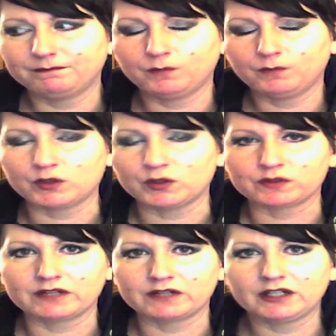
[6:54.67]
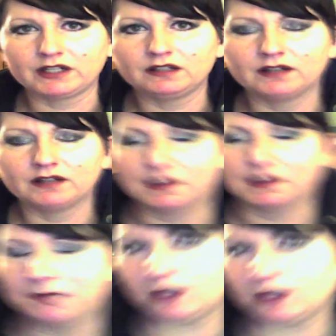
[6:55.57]
which was very
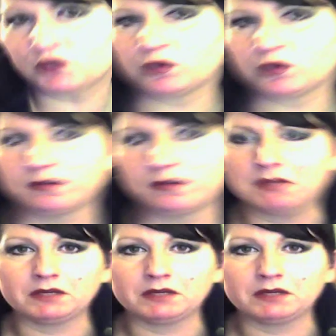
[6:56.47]
unusual to me,